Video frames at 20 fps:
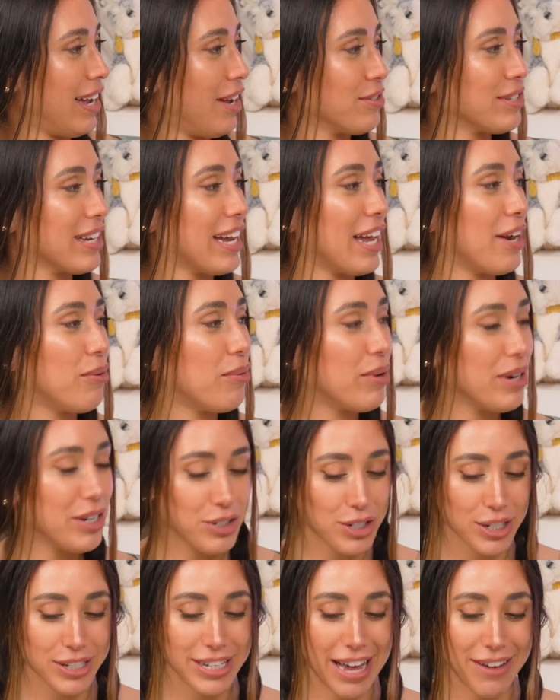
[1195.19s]
I was like, I don't want to
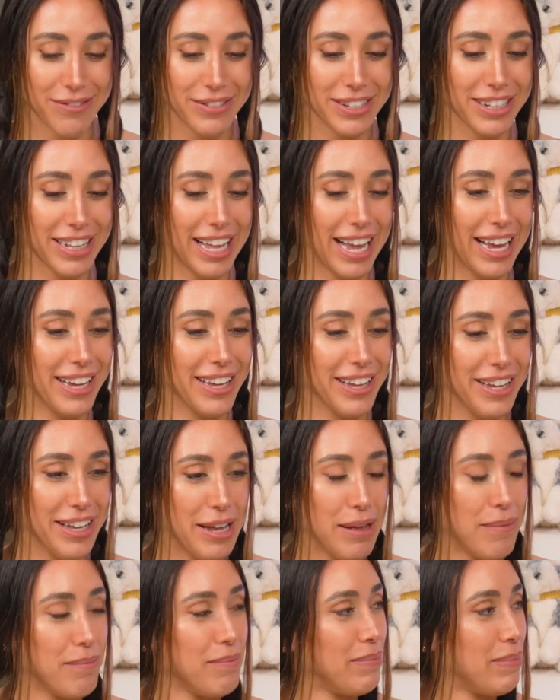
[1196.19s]
just have to like
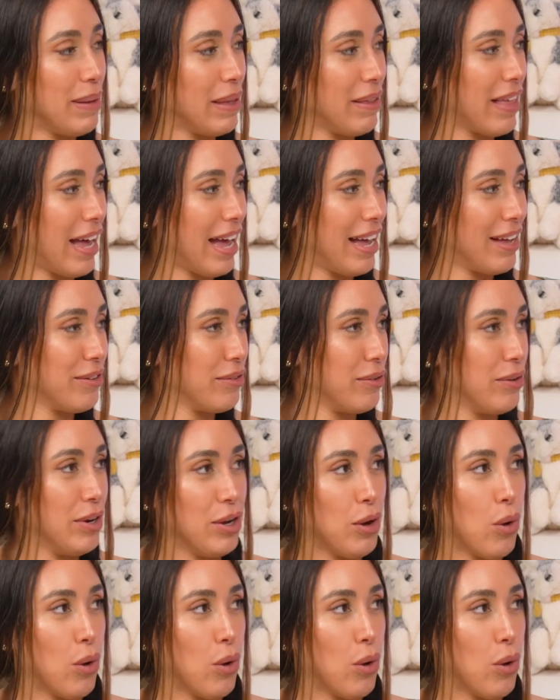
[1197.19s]
be that